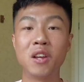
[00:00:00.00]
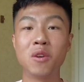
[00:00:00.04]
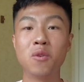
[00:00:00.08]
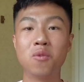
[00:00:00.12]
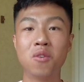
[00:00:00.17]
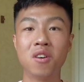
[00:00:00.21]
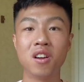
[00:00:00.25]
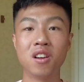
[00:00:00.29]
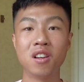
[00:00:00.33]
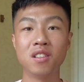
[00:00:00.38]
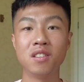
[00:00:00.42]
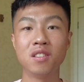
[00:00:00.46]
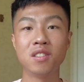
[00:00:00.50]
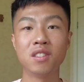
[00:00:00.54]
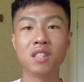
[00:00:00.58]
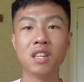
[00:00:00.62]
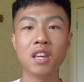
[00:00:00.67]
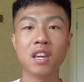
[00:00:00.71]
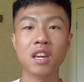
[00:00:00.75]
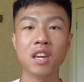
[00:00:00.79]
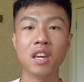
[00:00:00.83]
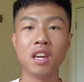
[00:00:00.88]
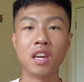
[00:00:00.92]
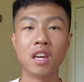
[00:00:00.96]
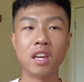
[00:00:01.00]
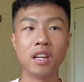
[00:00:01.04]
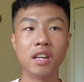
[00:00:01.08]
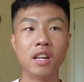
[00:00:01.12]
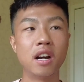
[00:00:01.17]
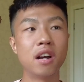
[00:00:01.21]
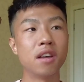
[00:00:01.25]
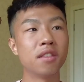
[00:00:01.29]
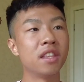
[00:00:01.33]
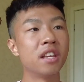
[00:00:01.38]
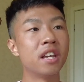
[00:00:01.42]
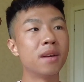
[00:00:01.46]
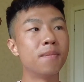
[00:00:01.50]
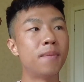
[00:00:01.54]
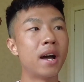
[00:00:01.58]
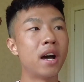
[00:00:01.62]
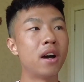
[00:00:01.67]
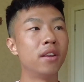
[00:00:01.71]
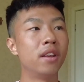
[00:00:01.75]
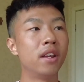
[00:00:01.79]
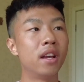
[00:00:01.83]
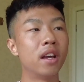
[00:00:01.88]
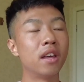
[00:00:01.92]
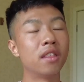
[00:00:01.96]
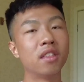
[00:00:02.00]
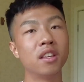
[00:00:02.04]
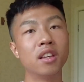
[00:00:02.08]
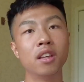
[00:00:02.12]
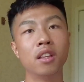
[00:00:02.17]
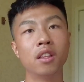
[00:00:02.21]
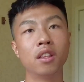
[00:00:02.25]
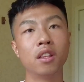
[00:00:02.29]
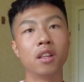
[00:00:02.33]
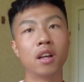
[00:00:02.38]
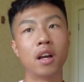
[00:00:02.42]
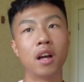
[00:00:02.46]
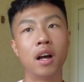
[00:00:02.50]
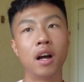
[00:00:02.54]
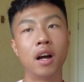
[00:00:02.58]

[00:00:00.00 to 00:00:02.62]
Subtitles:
ones. And now I think about it, I think